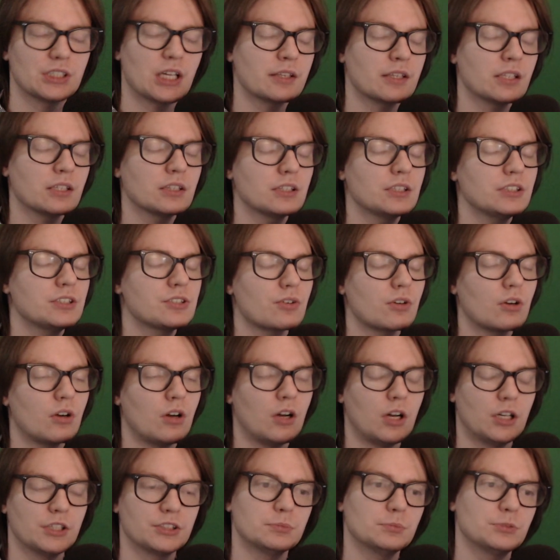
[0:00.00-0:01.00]
I think these are
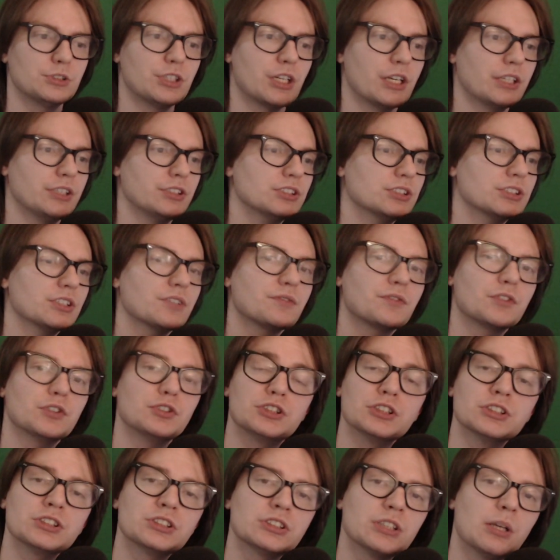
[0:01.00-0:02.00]
awesome changes. If you're
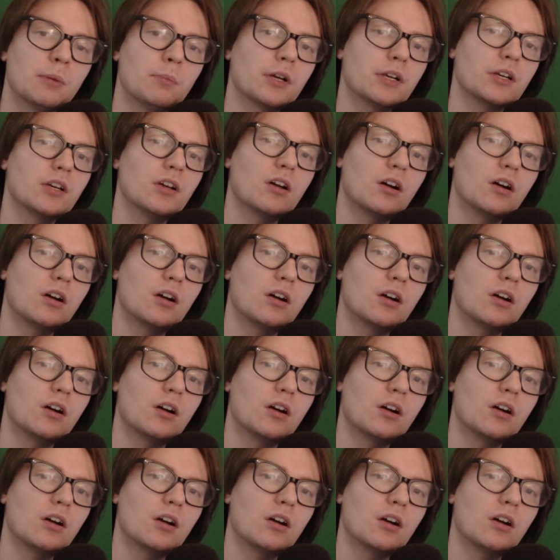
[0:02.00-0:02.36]
just somebody